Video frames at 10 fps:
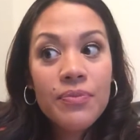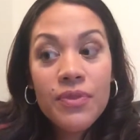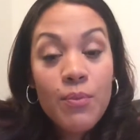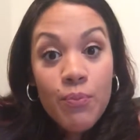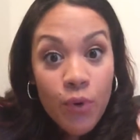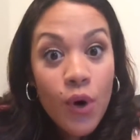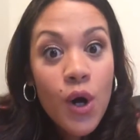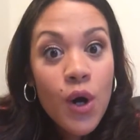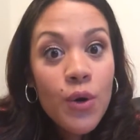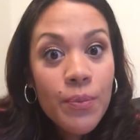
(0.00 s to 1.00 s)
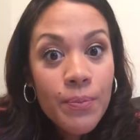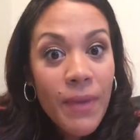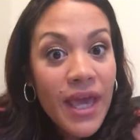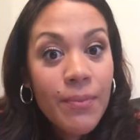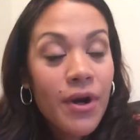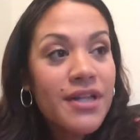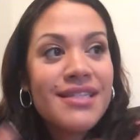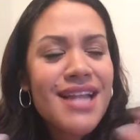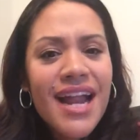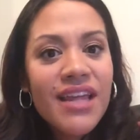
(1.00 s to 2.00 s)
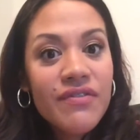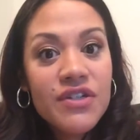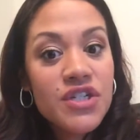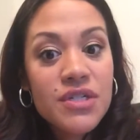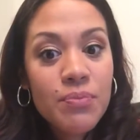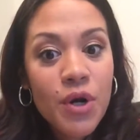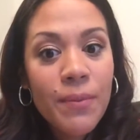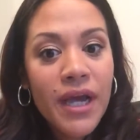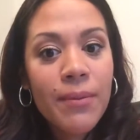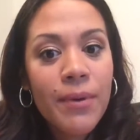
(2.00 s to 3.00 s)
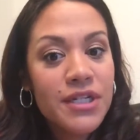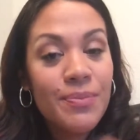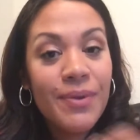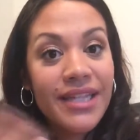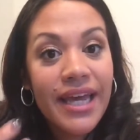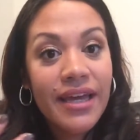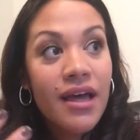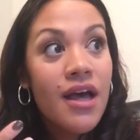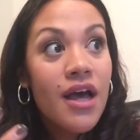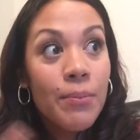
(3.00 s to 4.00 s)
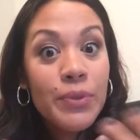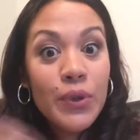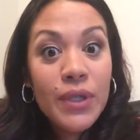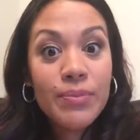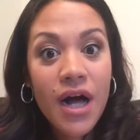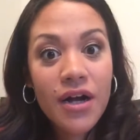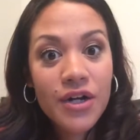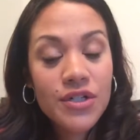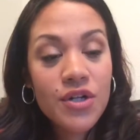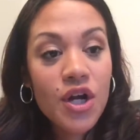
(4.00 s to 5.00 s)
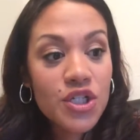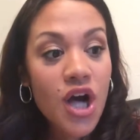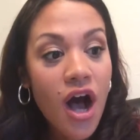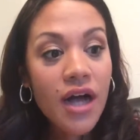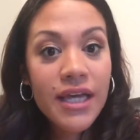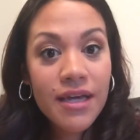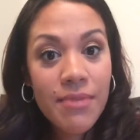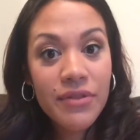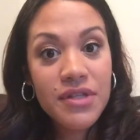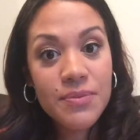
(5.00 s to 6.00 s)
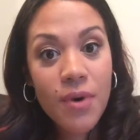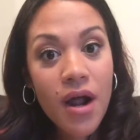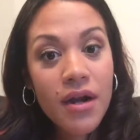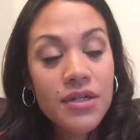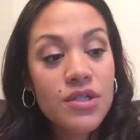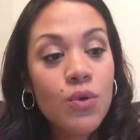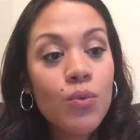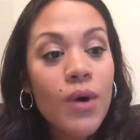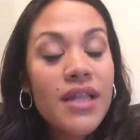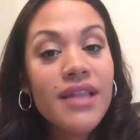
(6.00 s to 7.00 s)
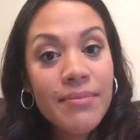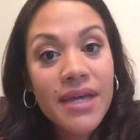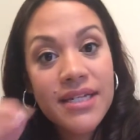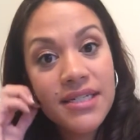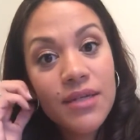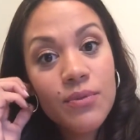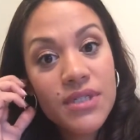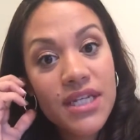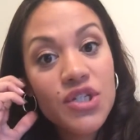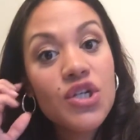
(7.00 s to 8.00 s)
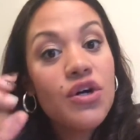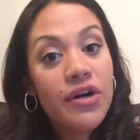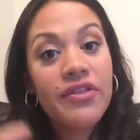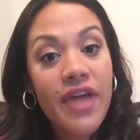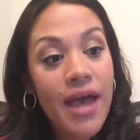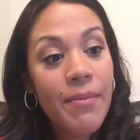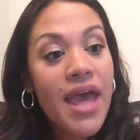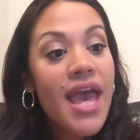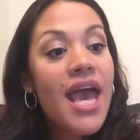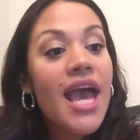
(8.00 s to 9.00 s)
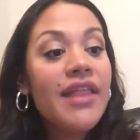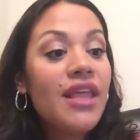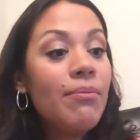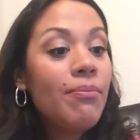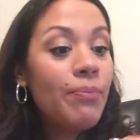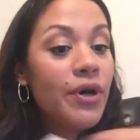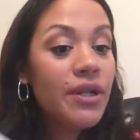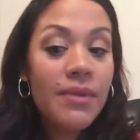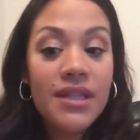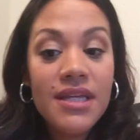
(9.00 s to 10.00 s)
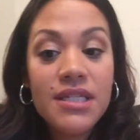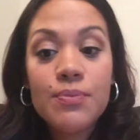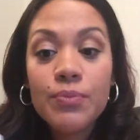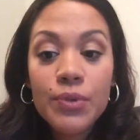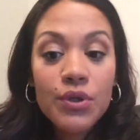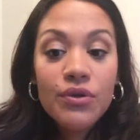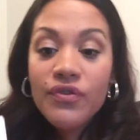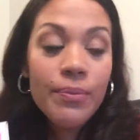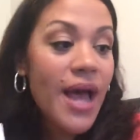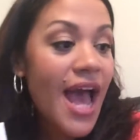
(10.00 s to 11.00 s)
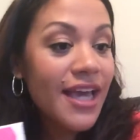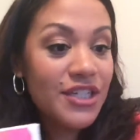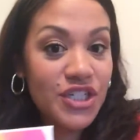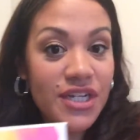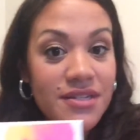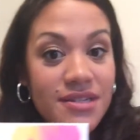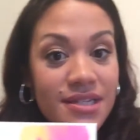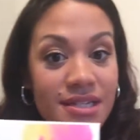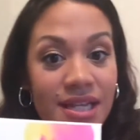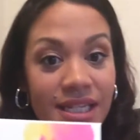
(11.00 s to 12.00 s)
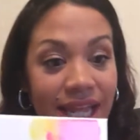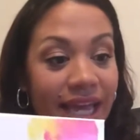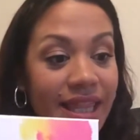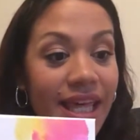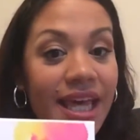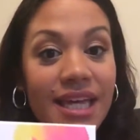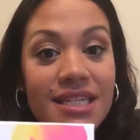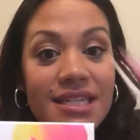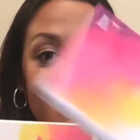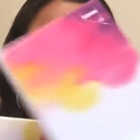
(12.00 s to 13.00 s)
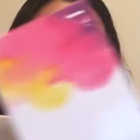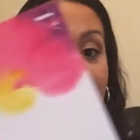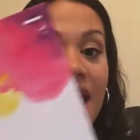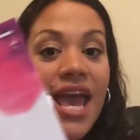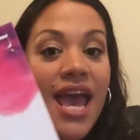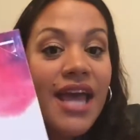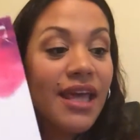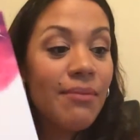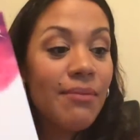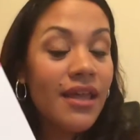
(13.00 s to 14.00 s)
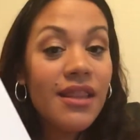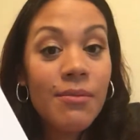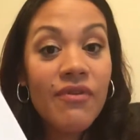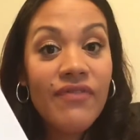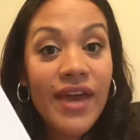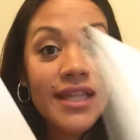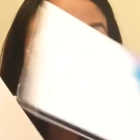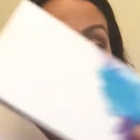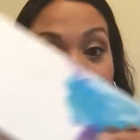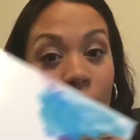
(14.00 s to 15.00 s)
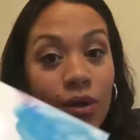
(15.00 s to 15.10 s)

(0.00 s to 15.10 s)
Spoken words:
pro makeup artists, and not even just pro makeup artists, but like beauty bloggers are talking about these products. So what LimeLight did was they took them and they put them in these beautiful packages like this, and they made them available